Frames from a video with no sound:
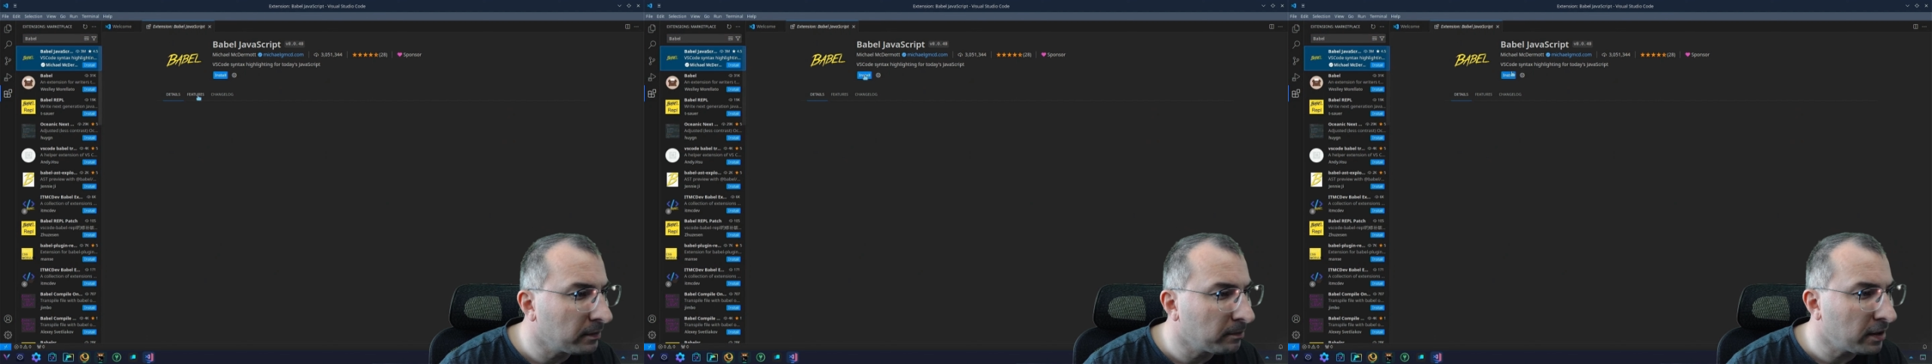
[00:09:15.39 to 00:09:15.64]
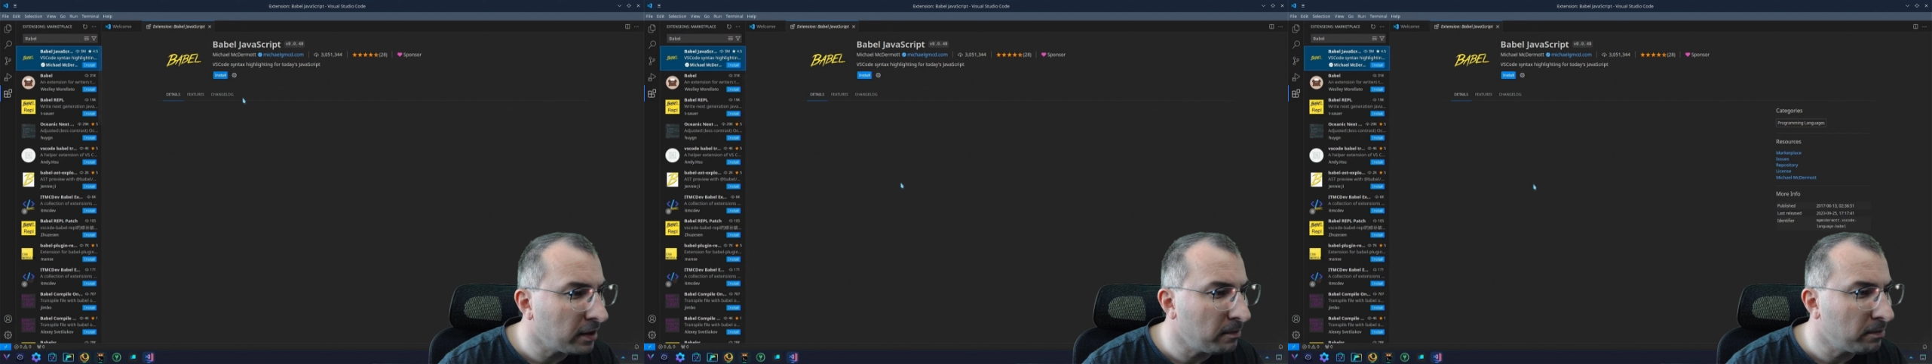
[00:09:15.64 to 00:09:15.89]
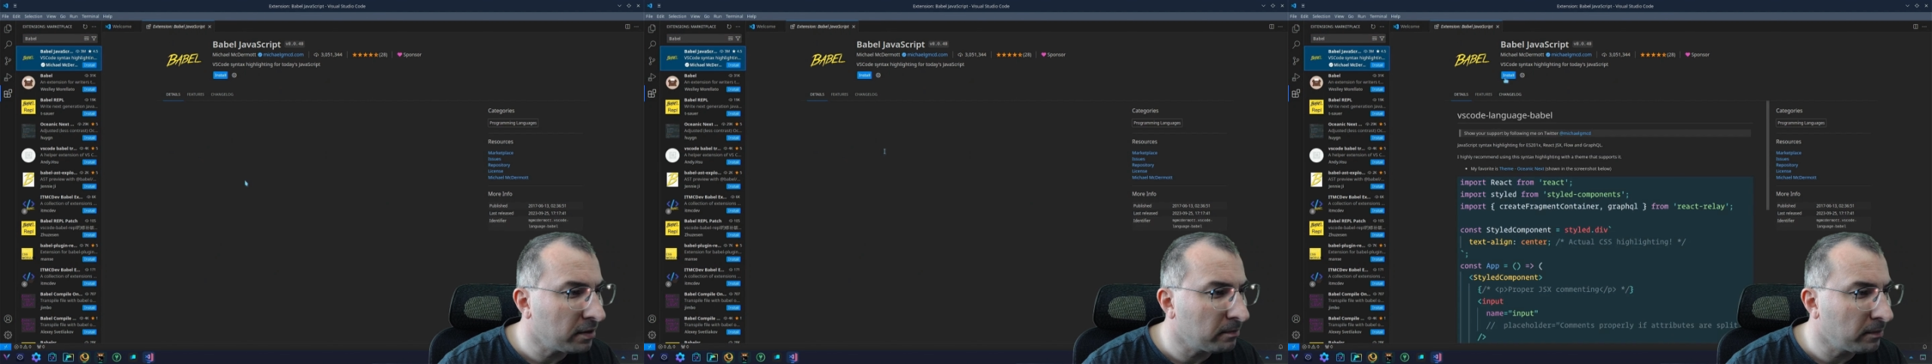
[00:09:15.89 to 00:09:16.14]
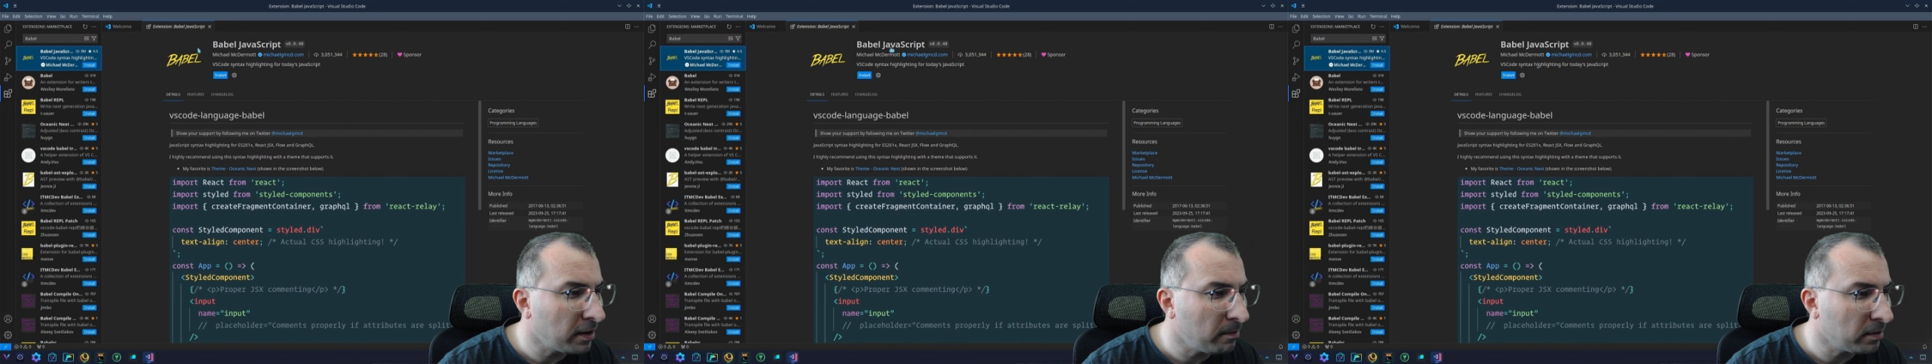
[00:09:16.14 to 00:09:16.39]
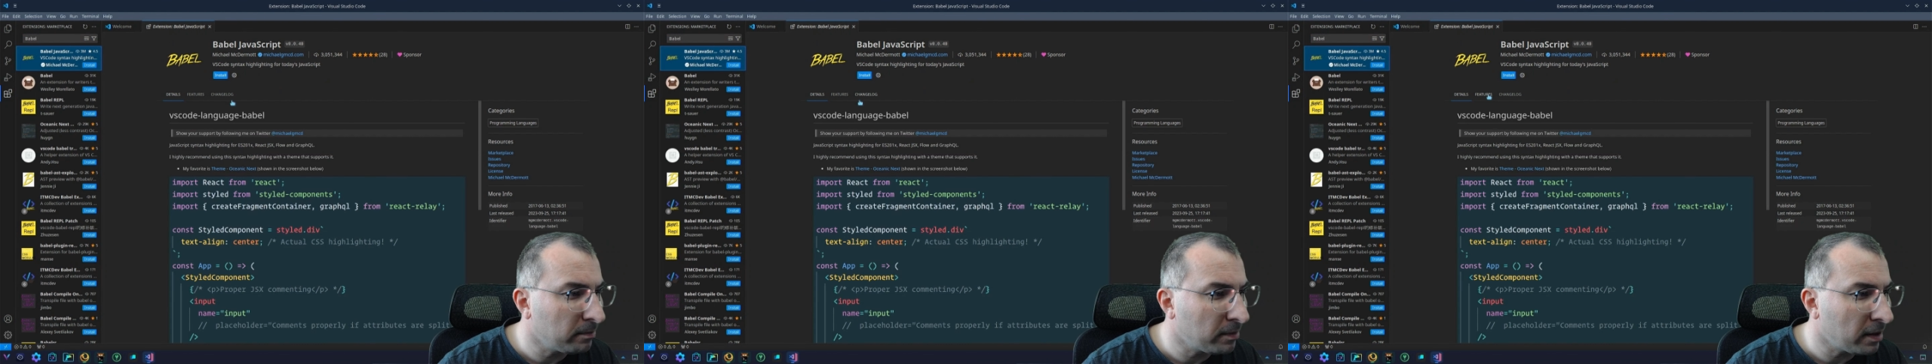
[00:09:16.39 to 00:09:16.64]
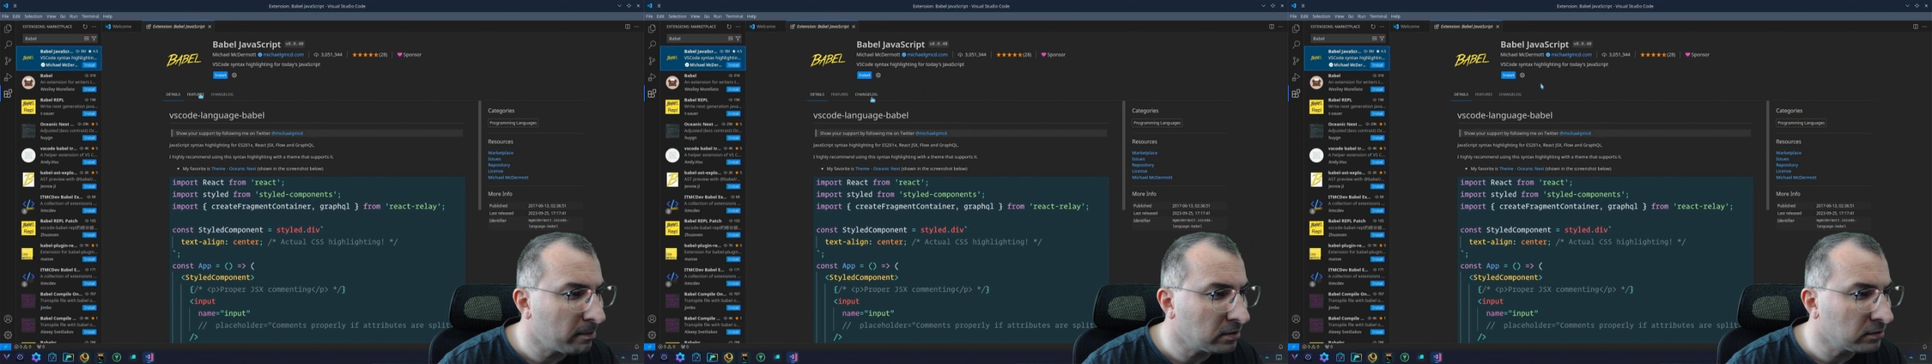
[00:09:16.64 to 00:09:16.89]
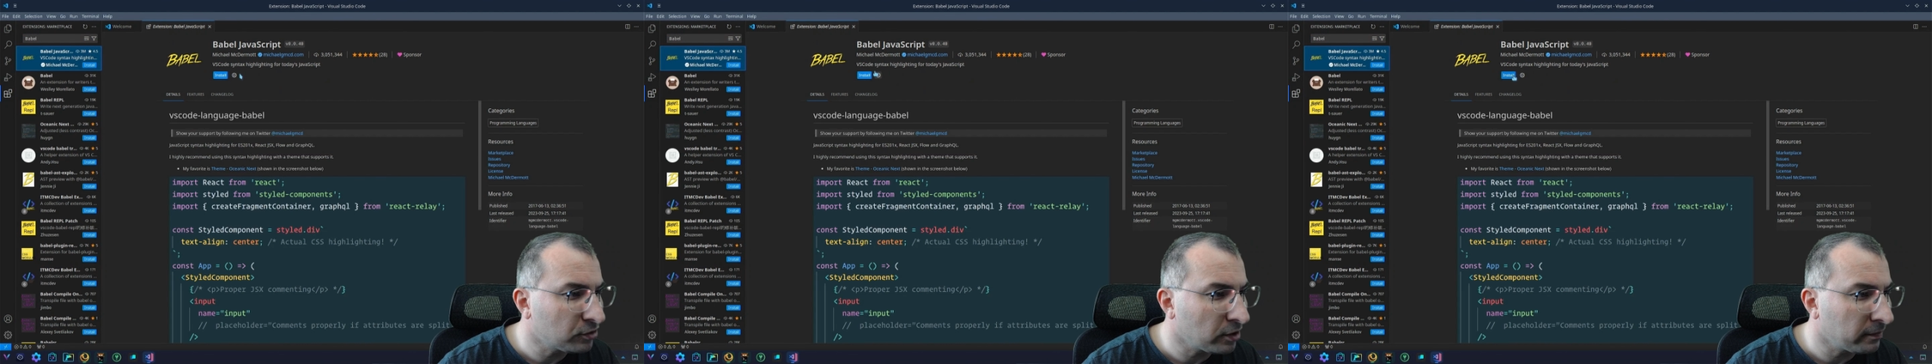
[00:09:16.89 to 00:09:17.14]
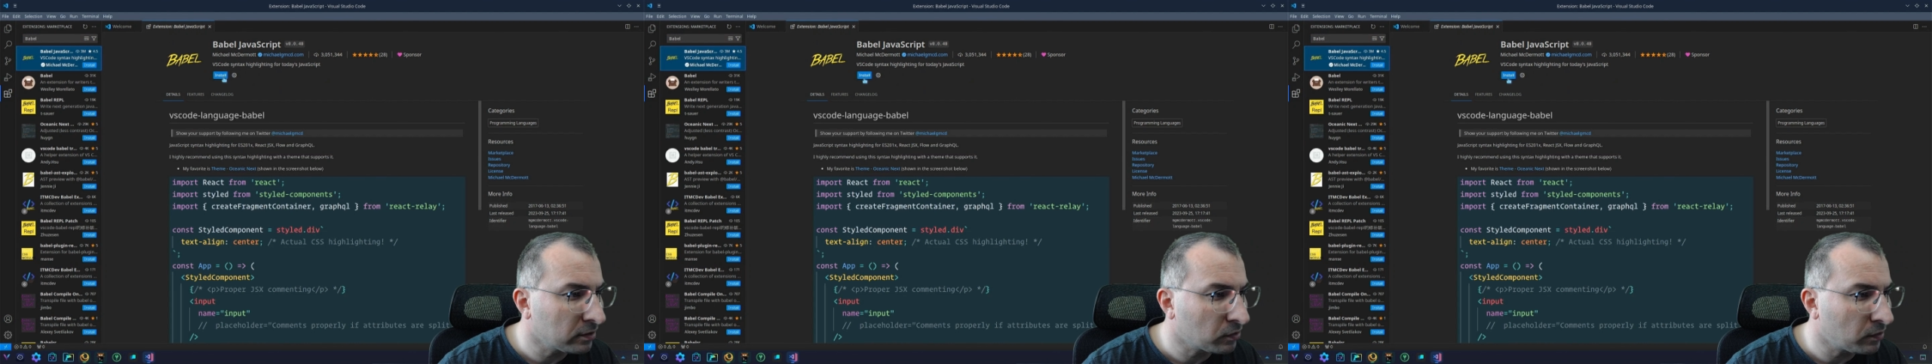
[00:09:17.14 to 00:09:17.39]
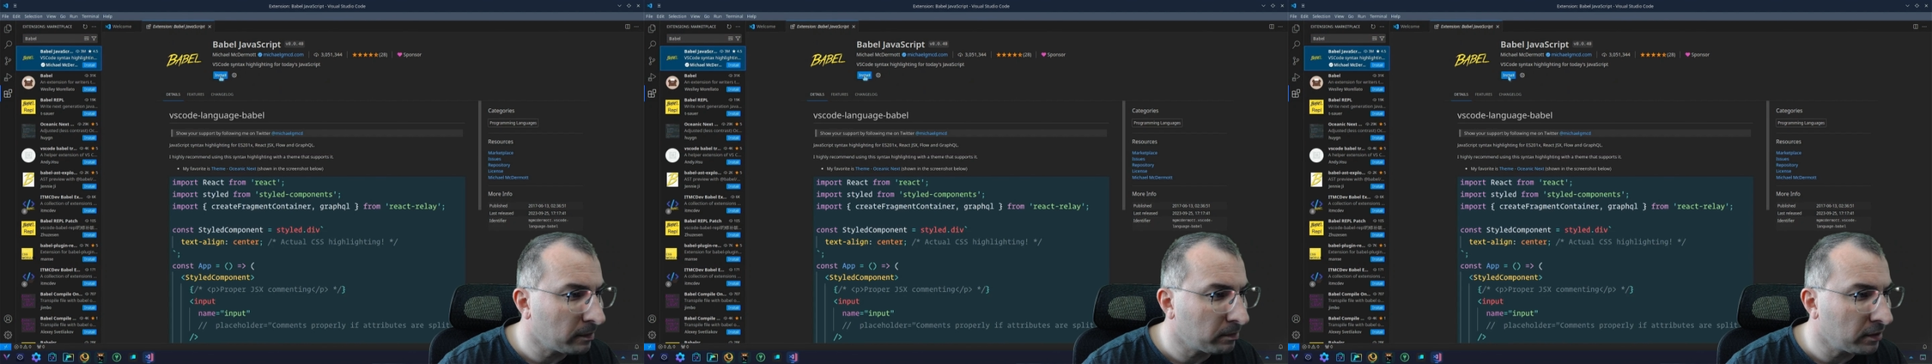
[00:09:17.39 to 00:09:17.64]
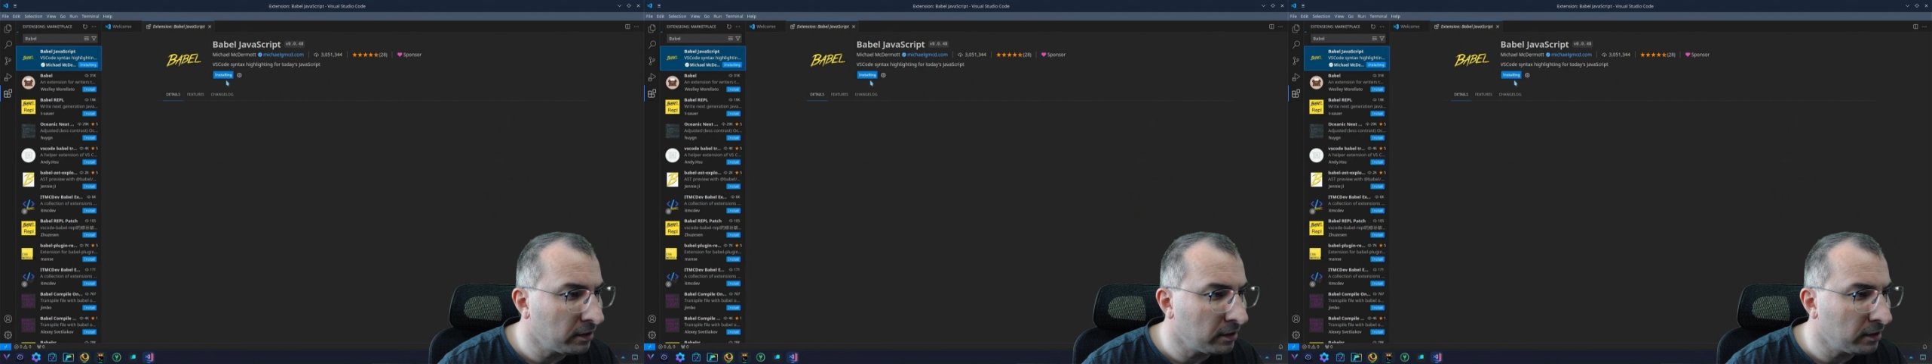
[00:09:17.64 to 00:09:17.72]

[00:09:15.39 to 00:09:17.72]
Babel JavaScript.